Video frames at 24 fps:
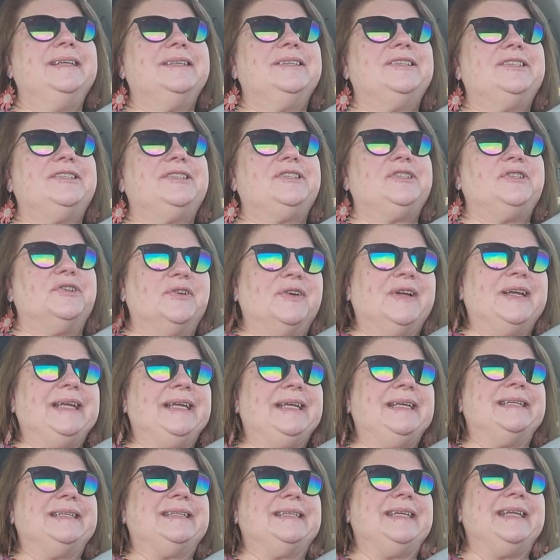
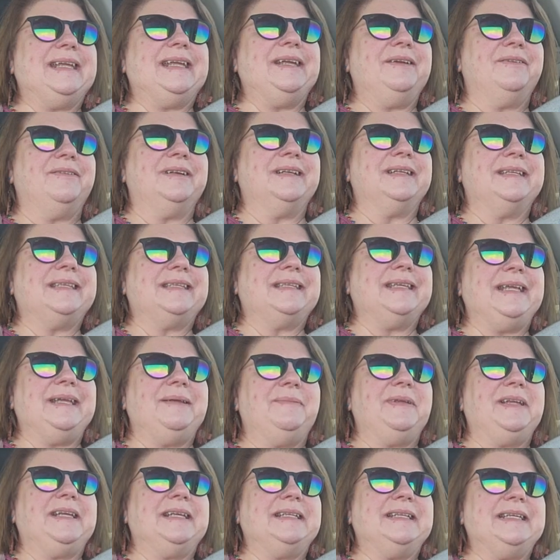strange to hear and see
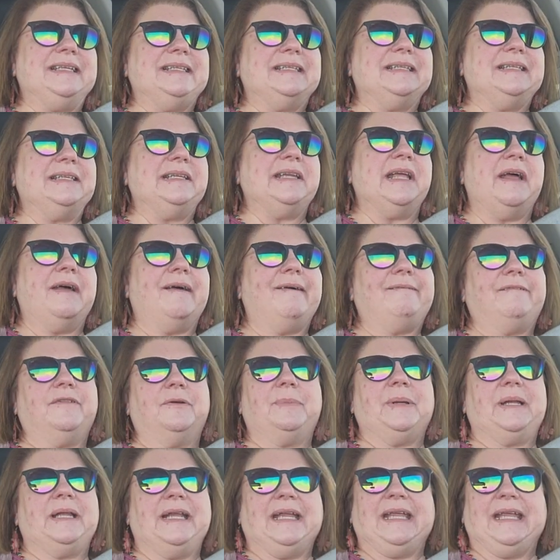because he's never
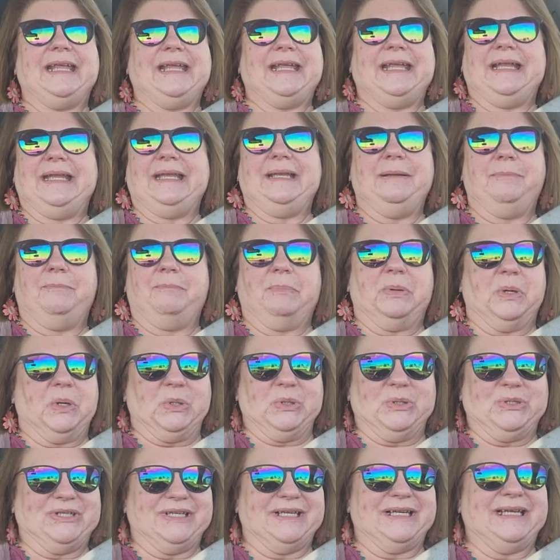been a kid
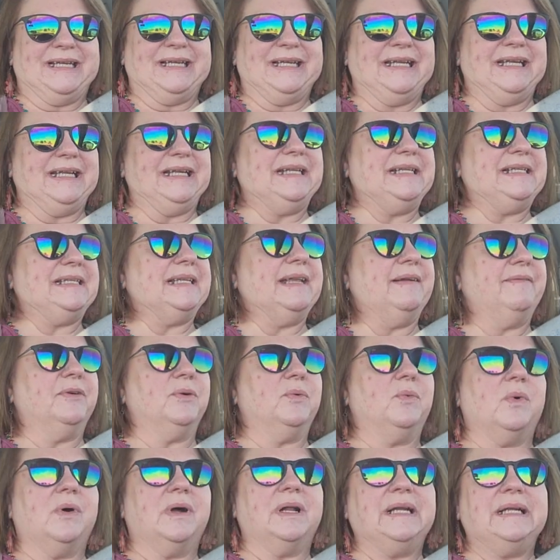person and he's never
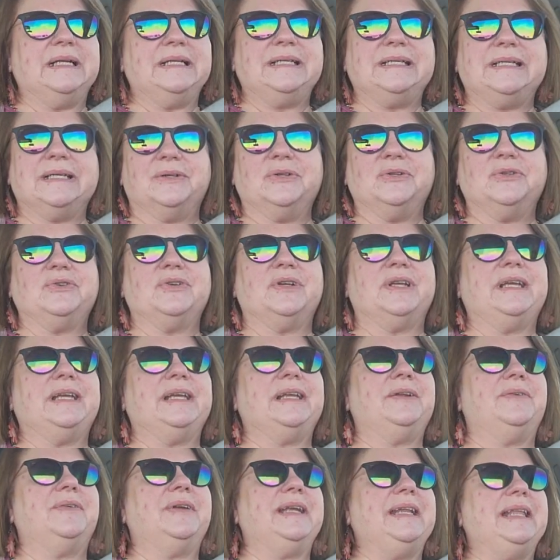wanted
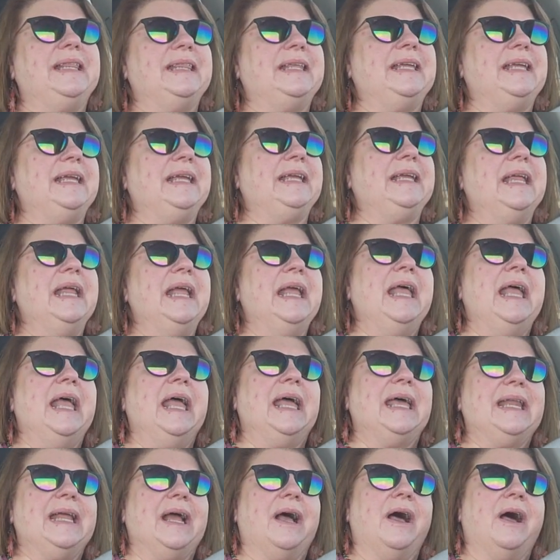children or anything.
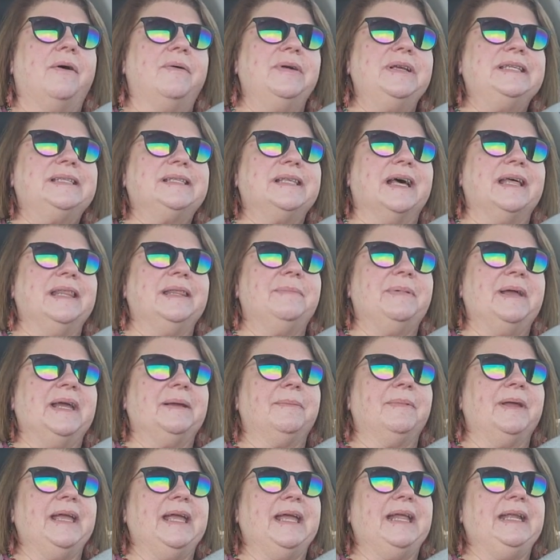And I always thought in the back
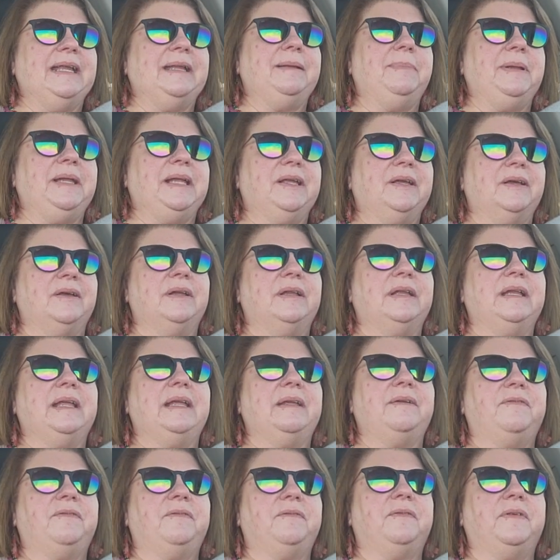of my head he'd be good
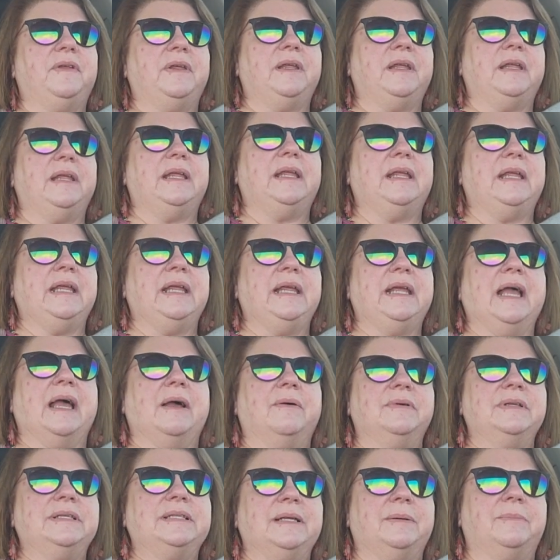if he
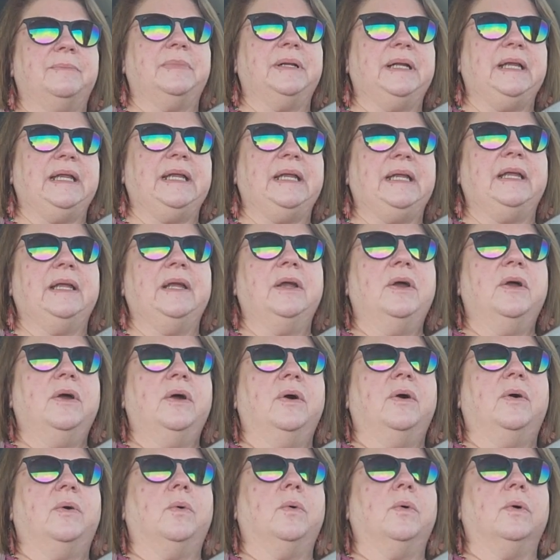got with somebody
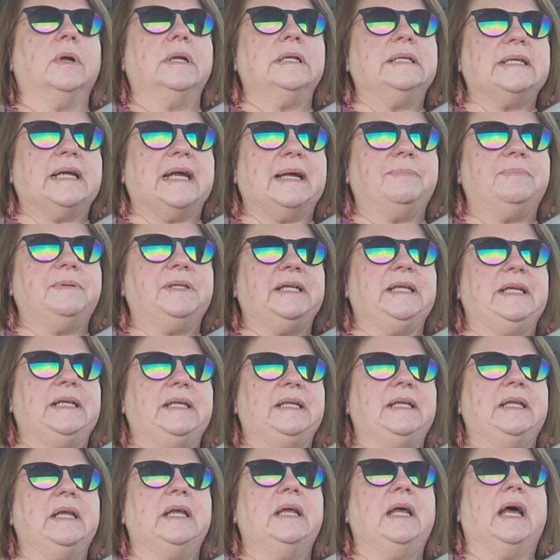or
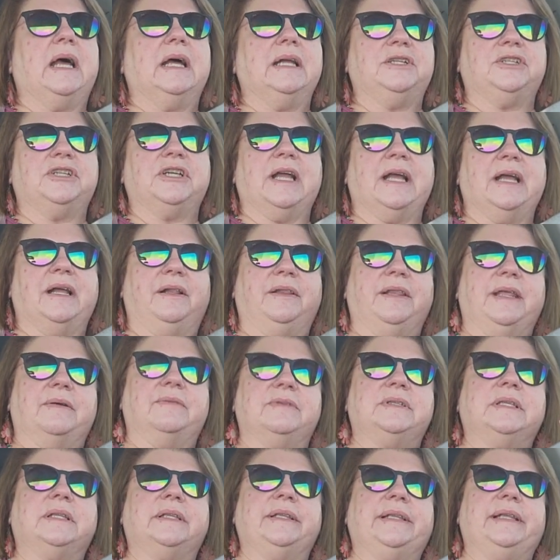adopted a child that
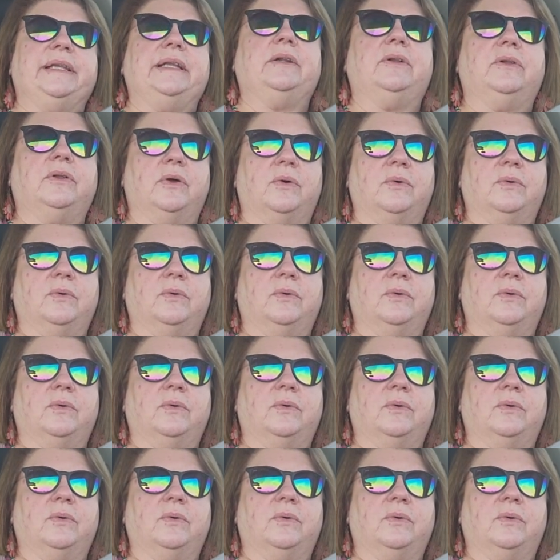was a little